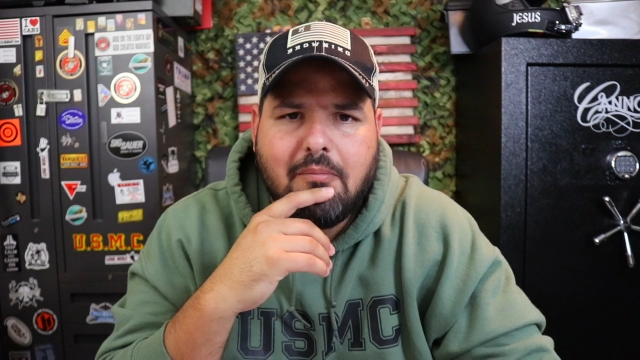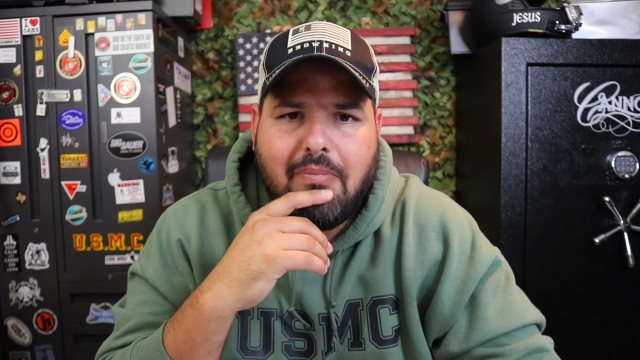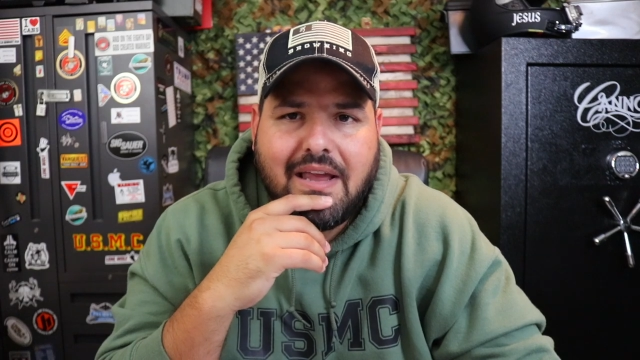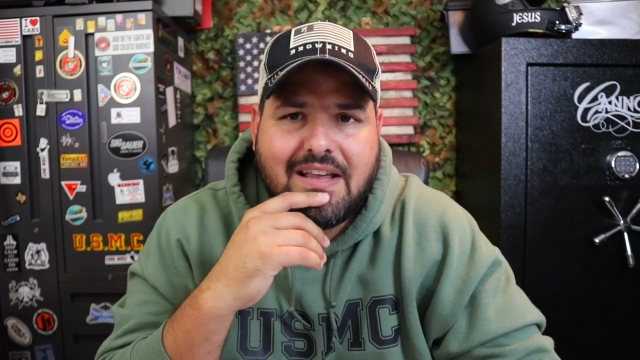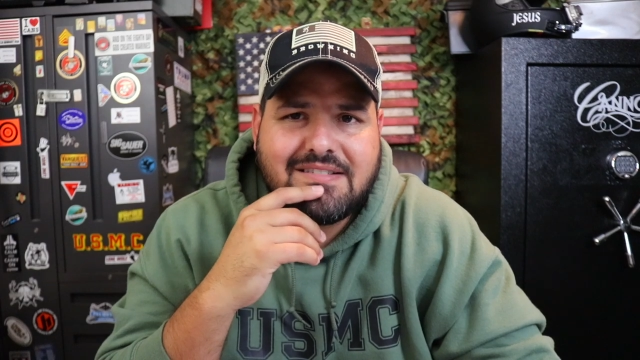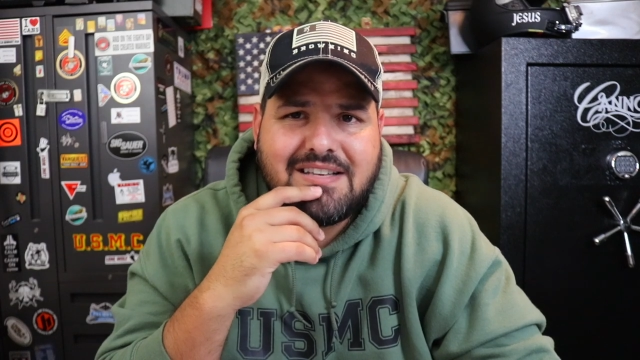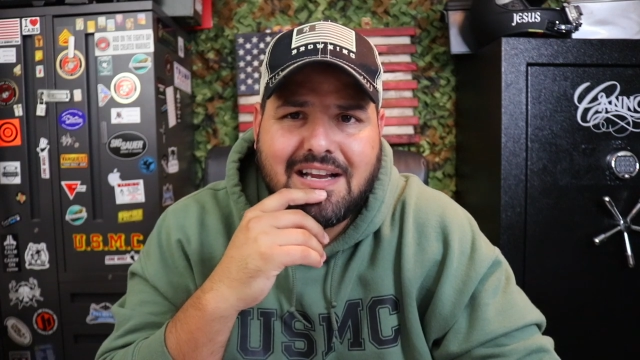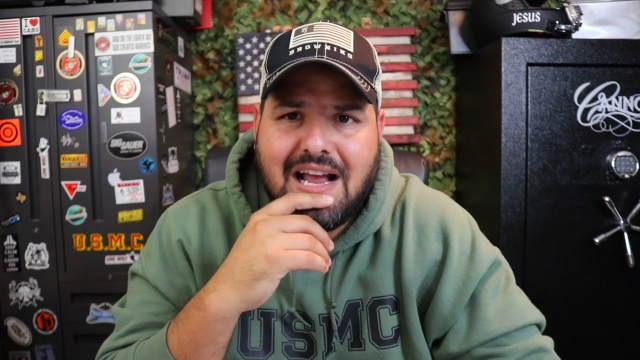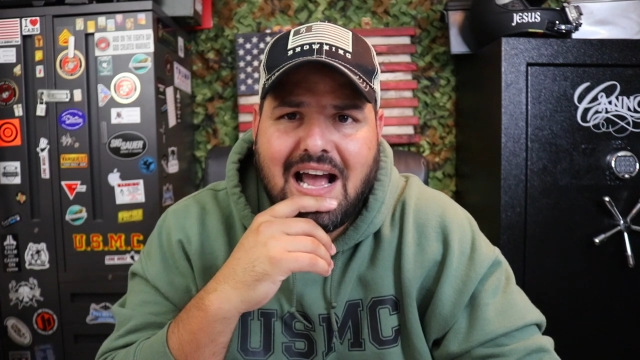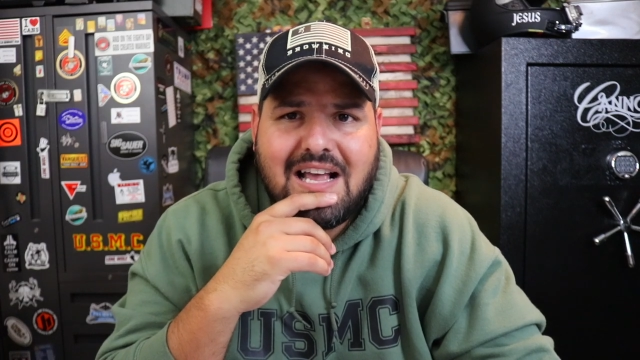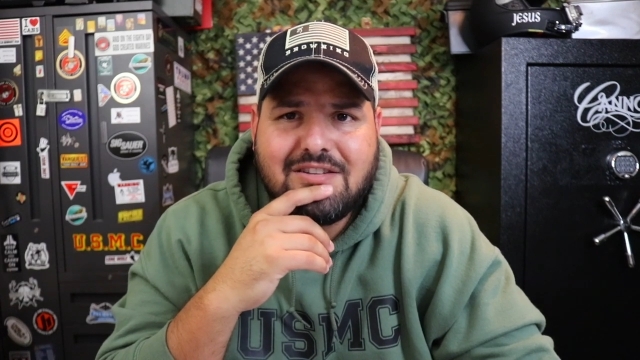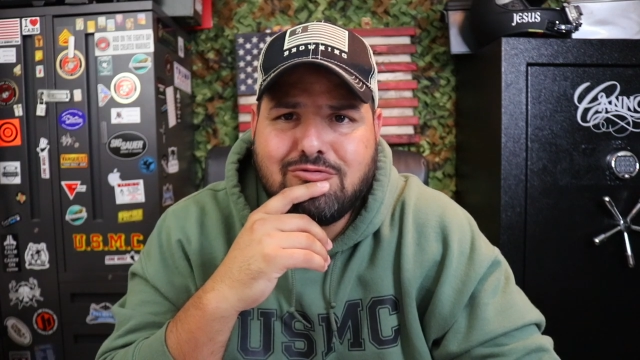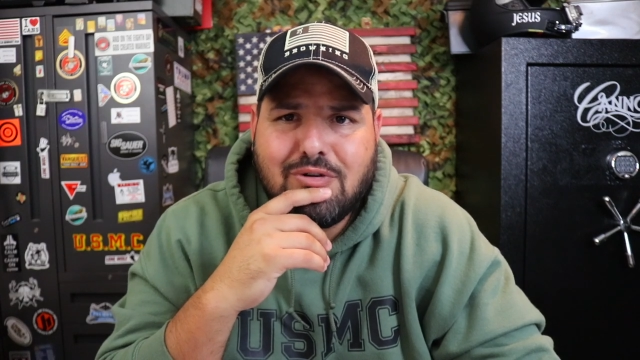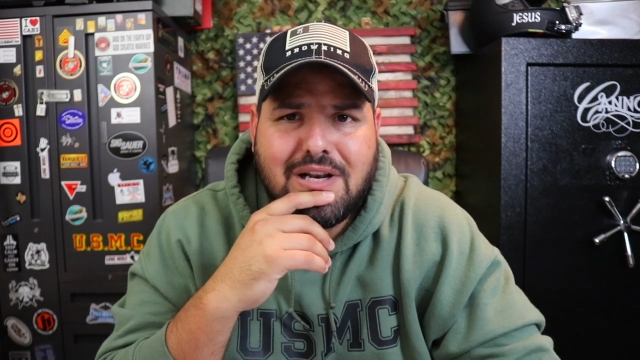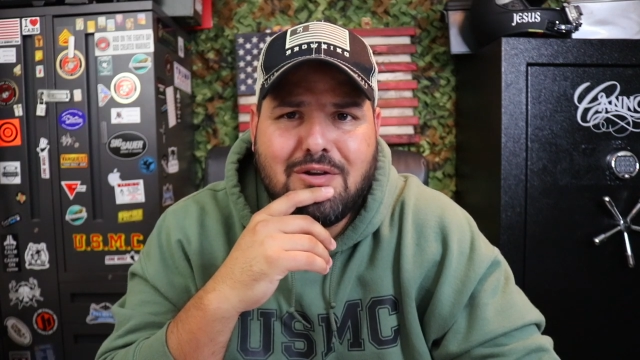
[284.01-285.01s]
Because the
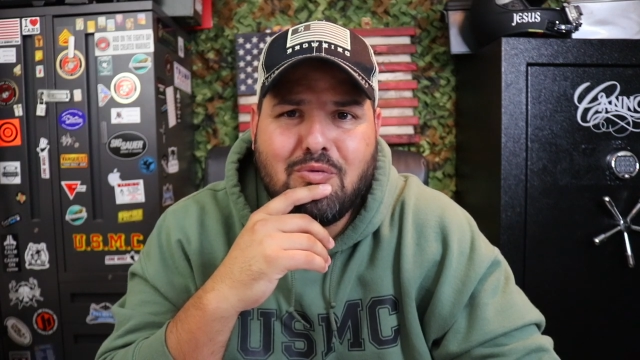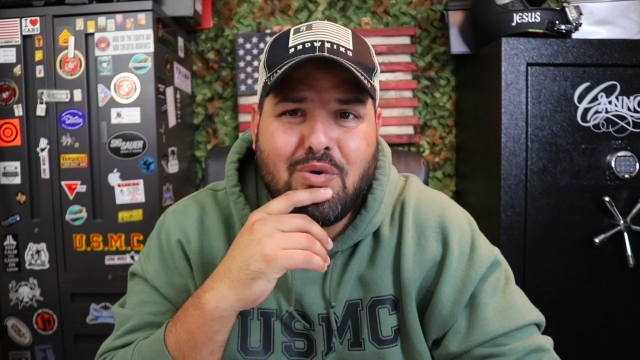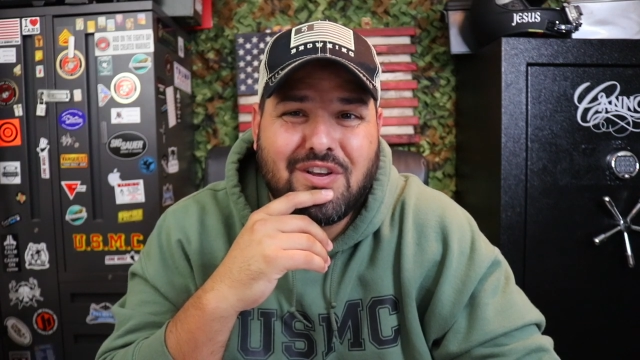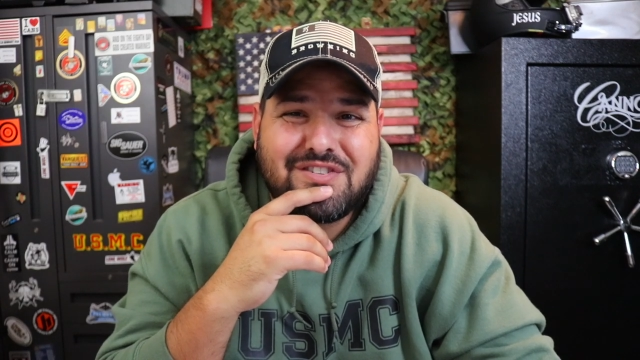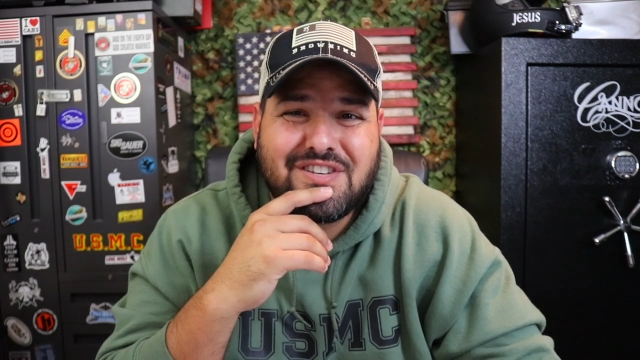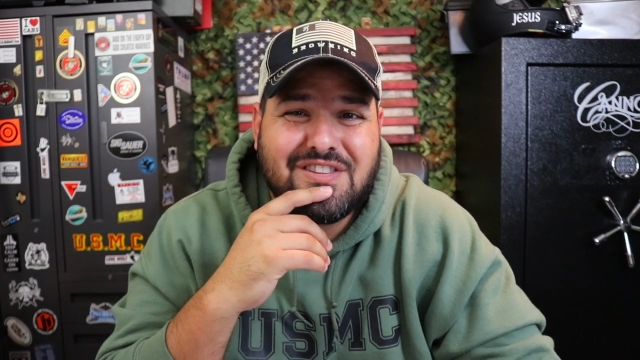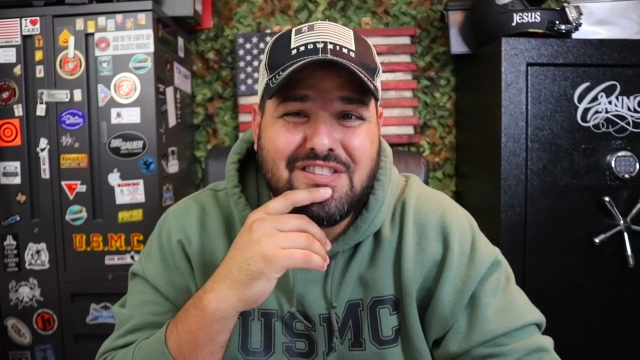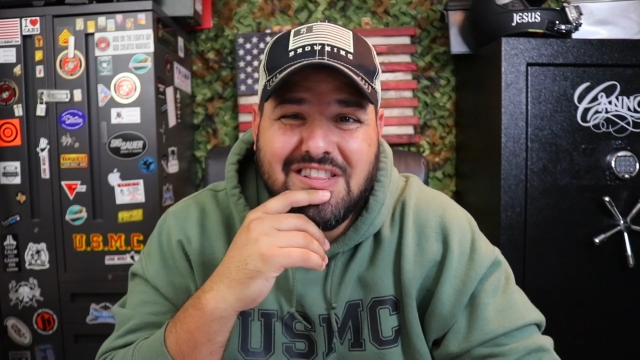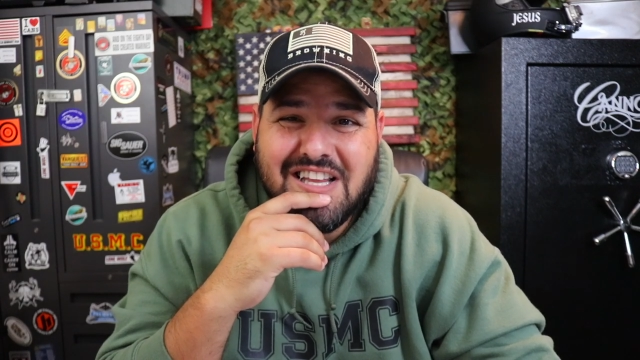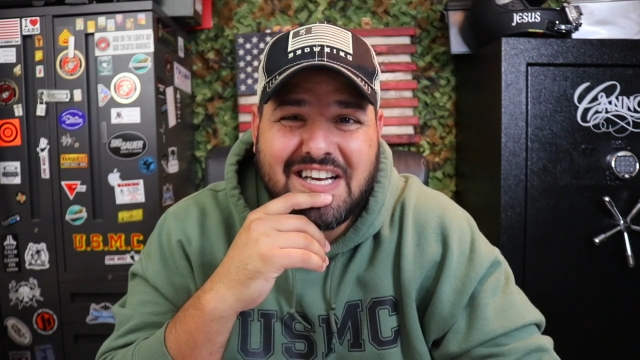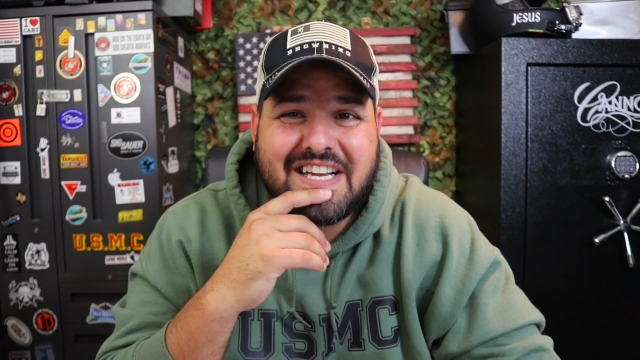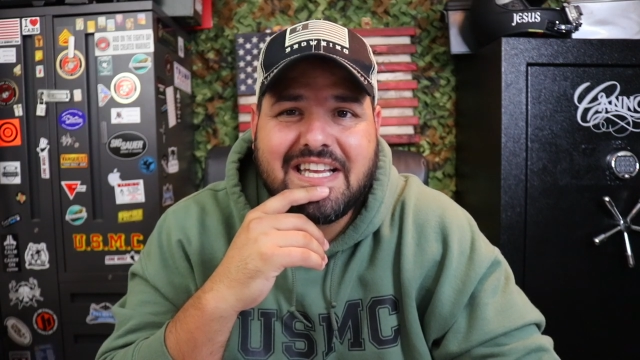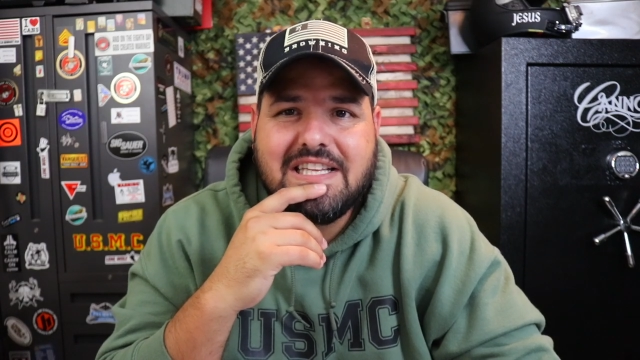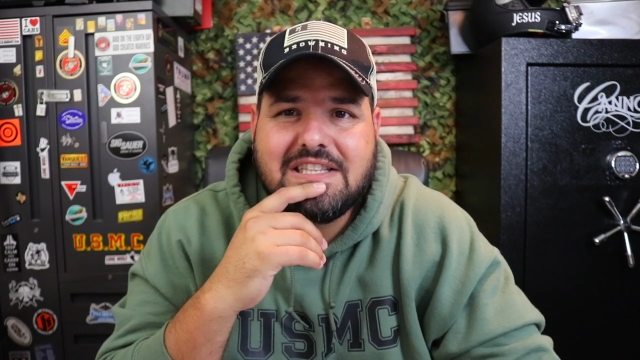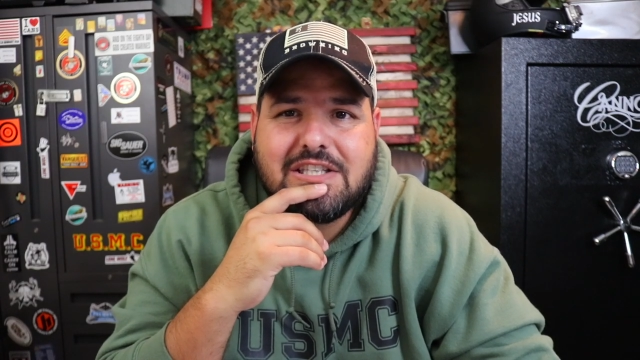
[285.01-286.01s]
guys really wasn't
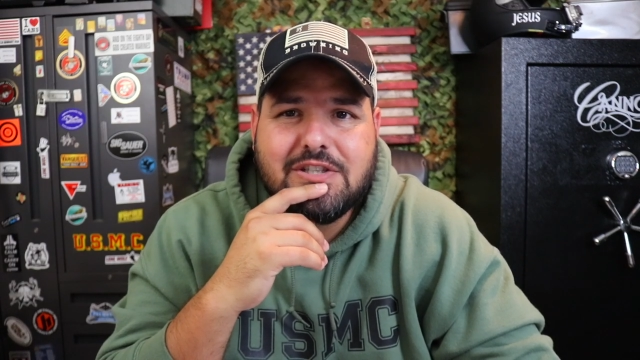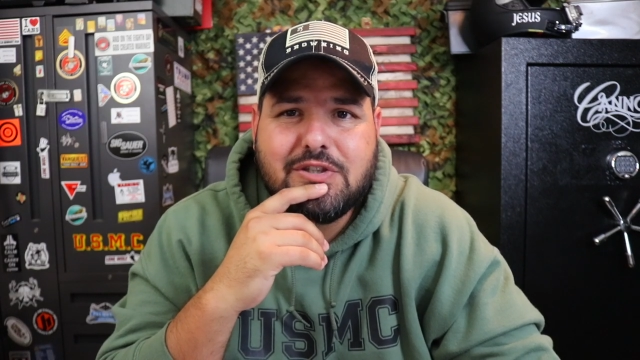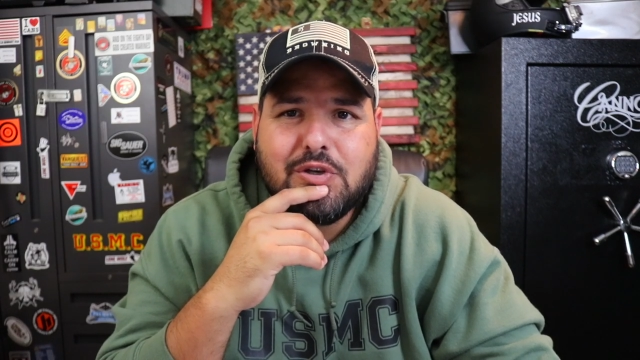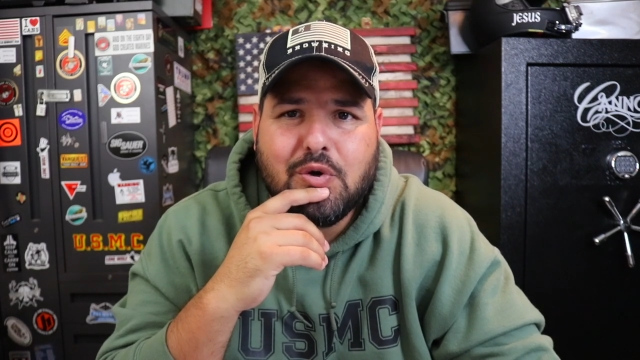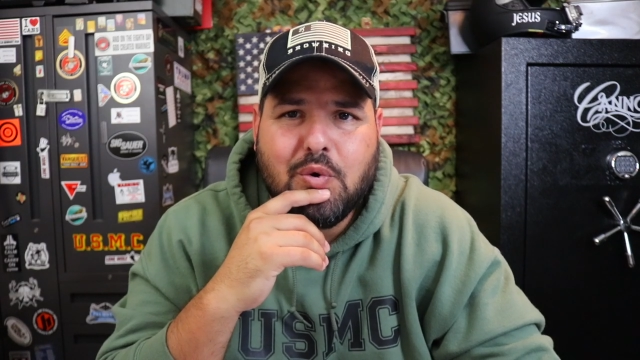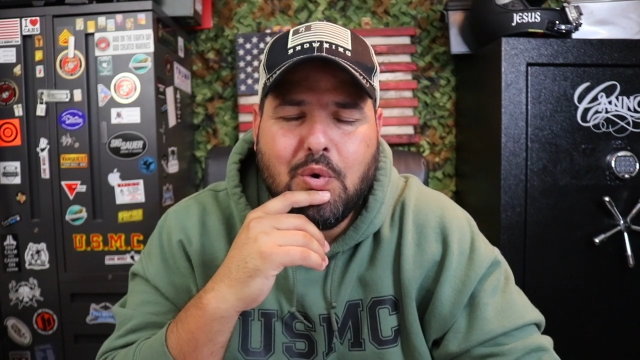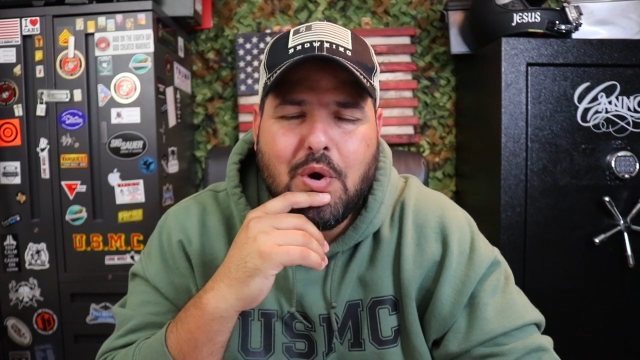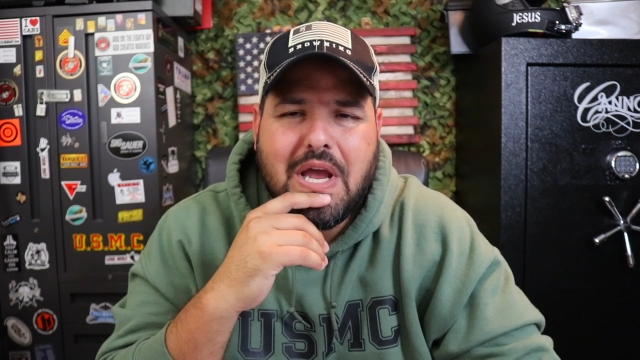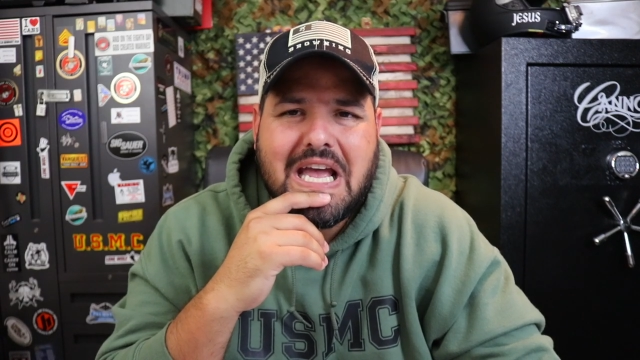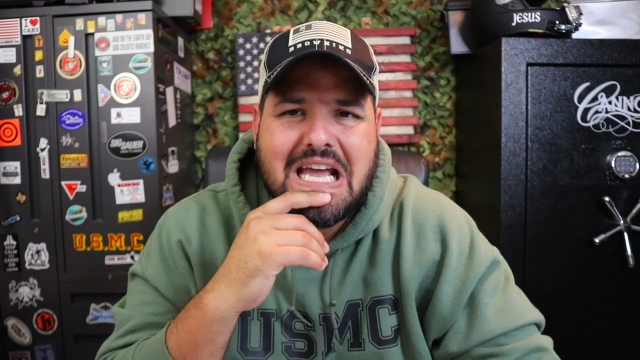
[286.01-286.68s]
looking to do